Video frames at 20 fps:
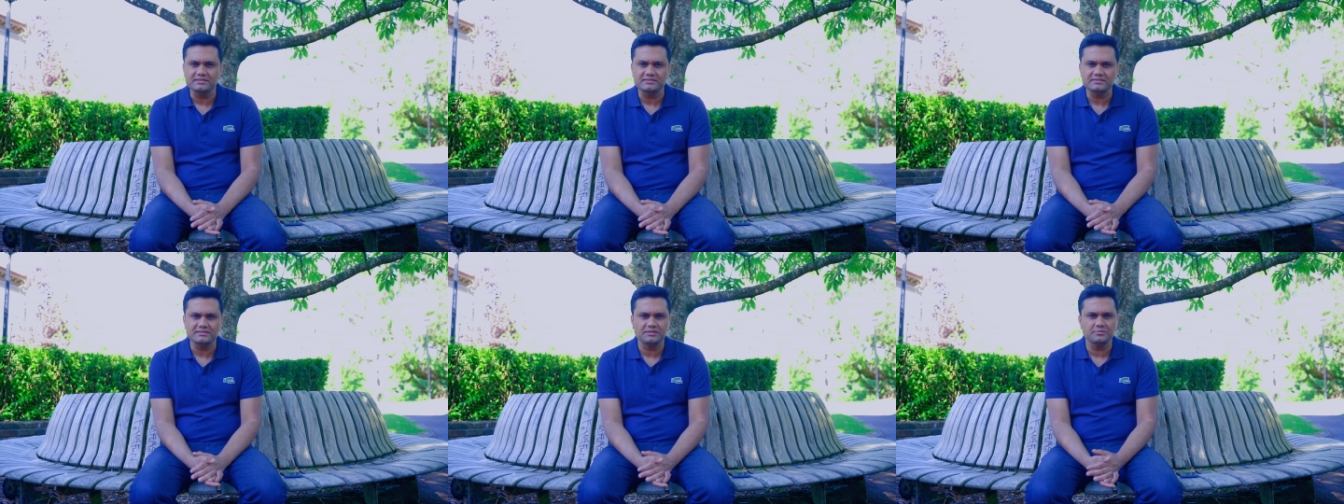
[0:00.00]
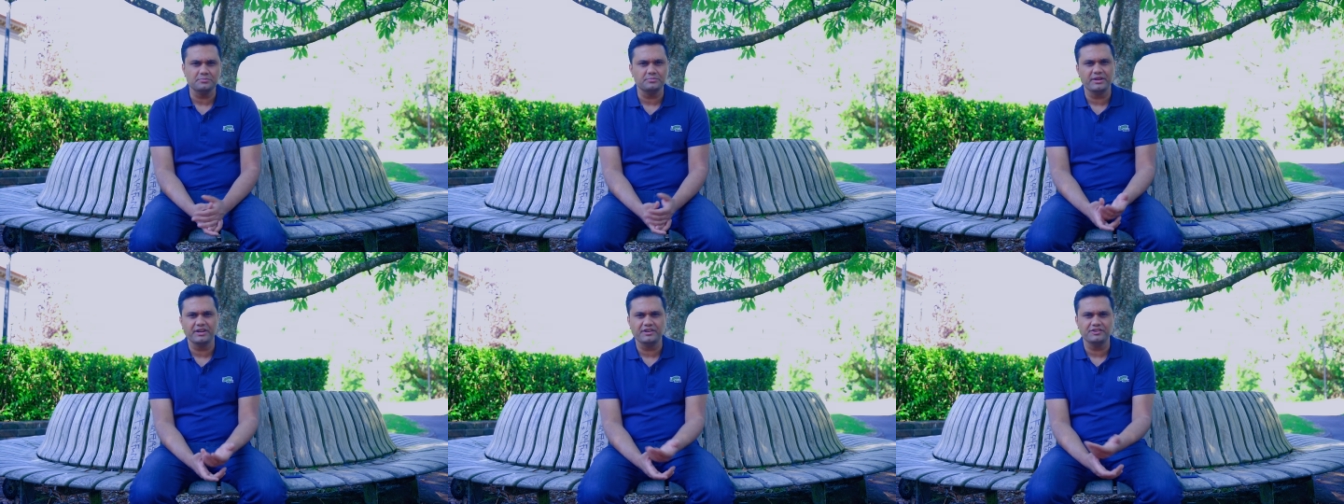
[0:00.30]

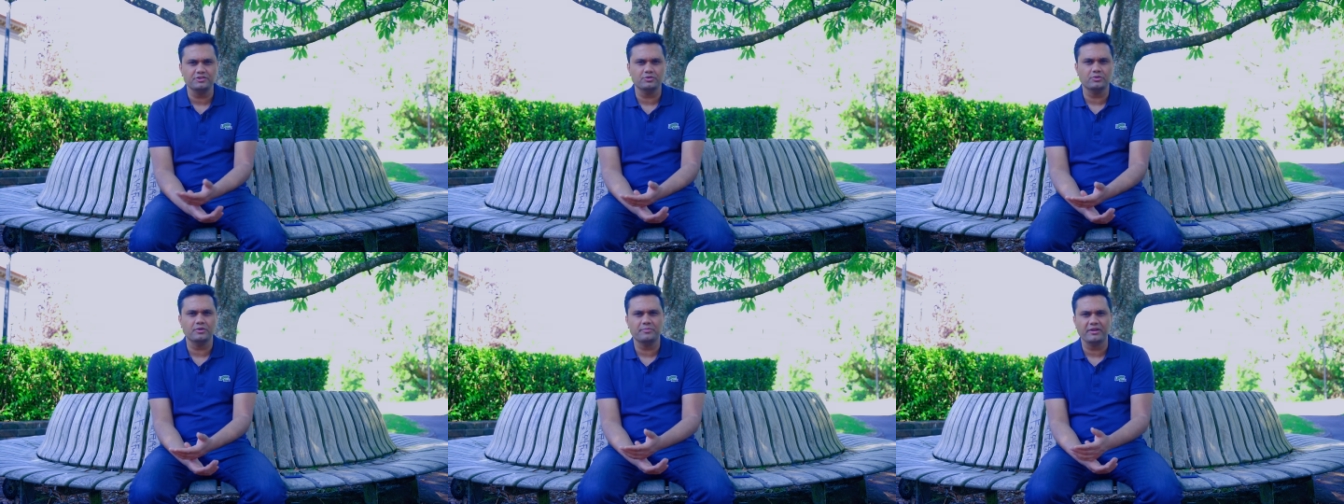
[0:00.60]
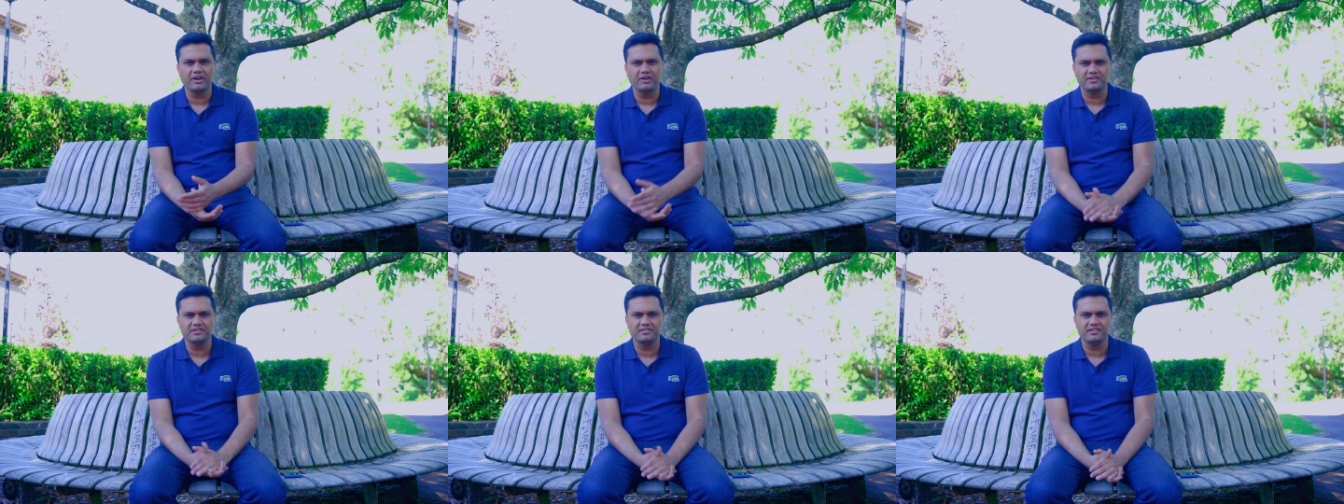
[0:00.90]
compared to a
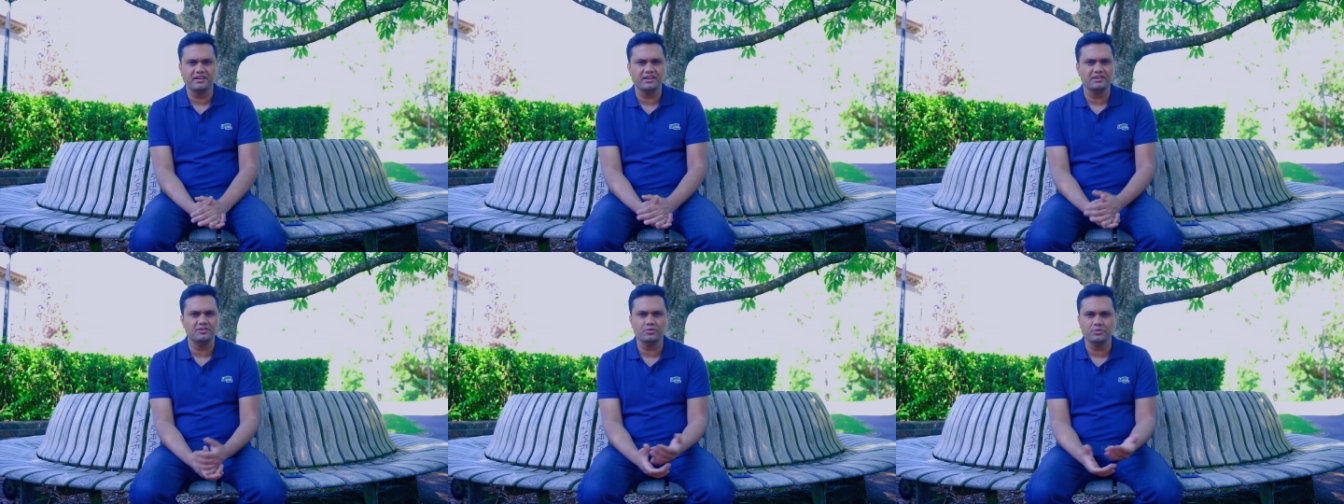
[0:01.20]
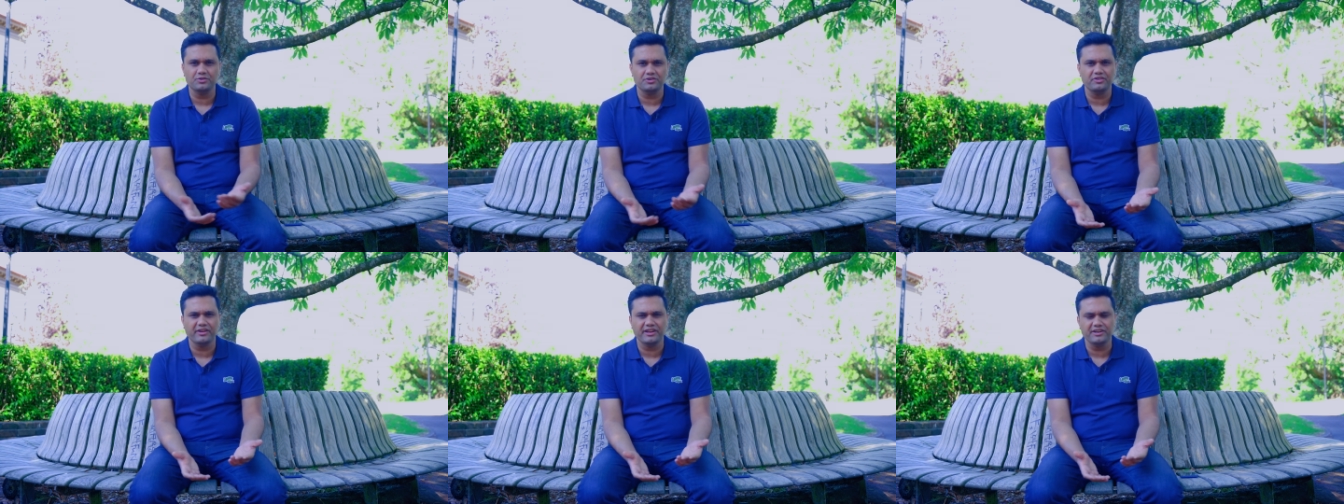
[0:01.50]
Parasite
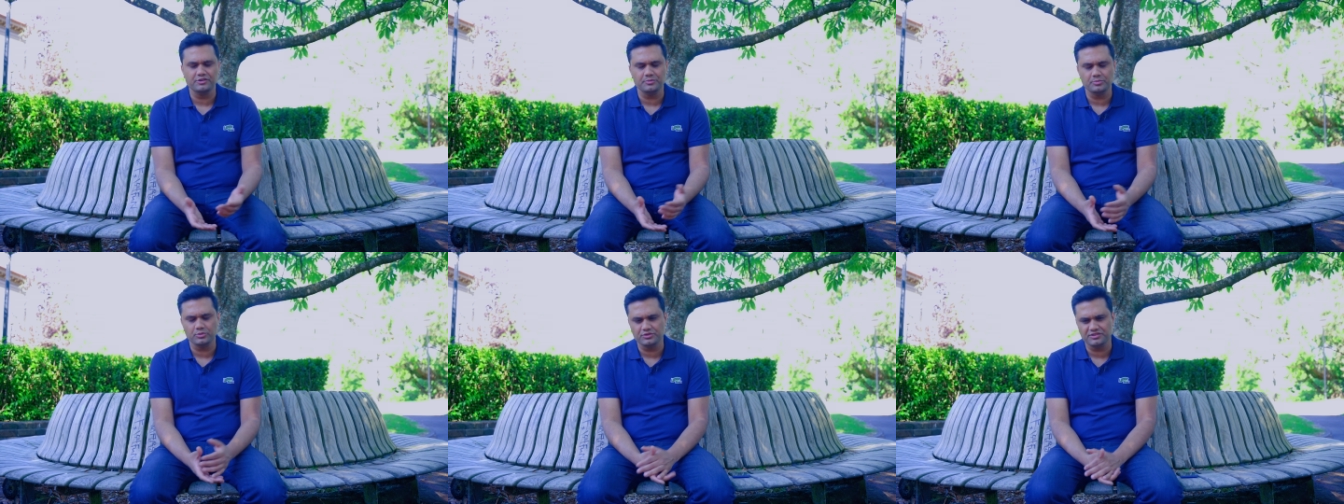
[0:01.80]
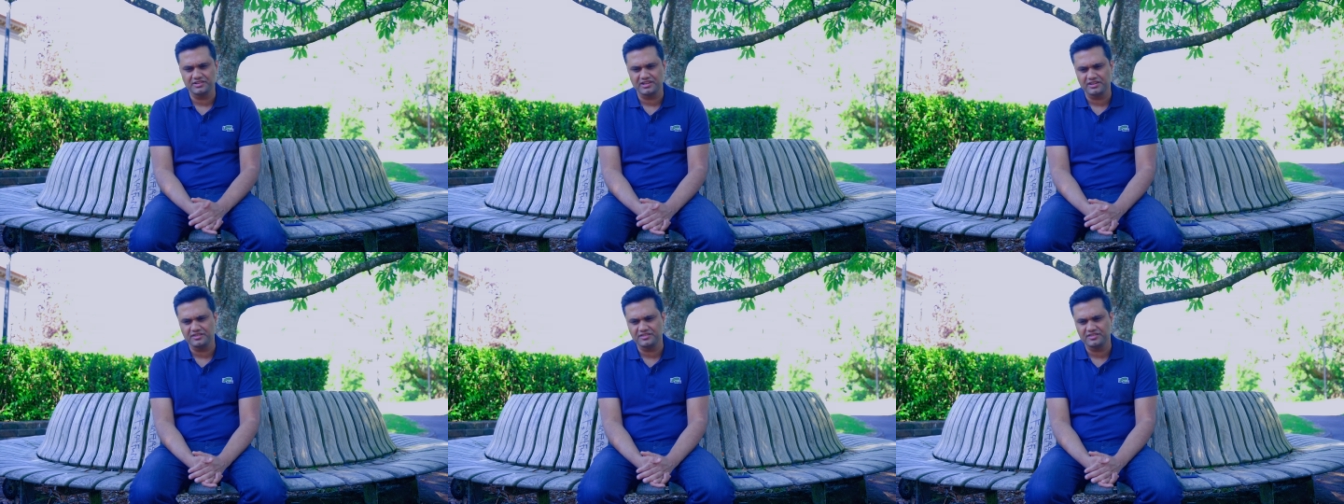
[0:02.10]
or Train to
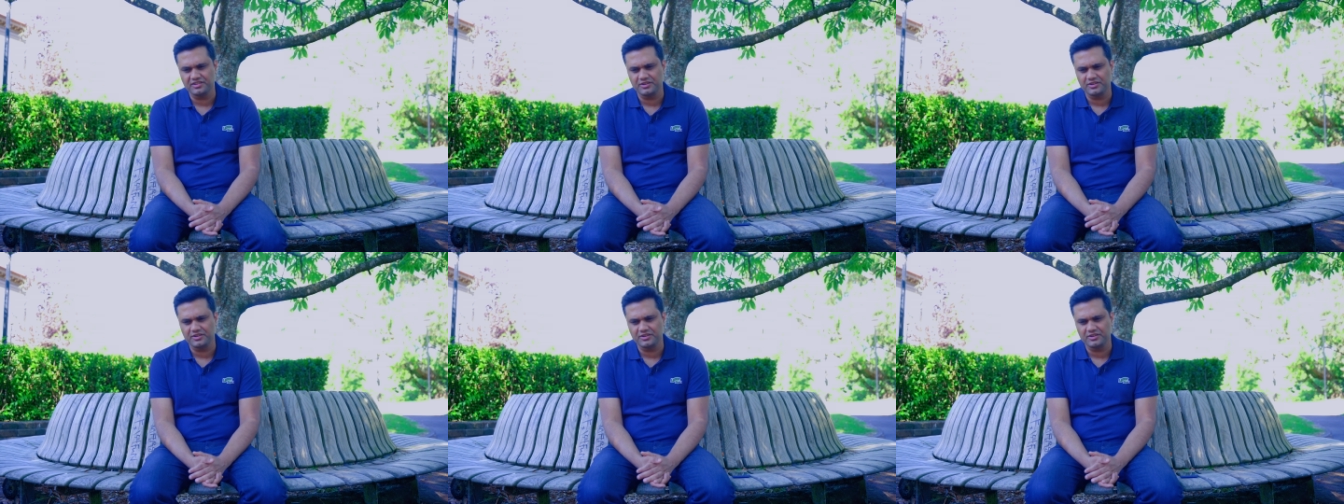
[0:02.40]
Busan.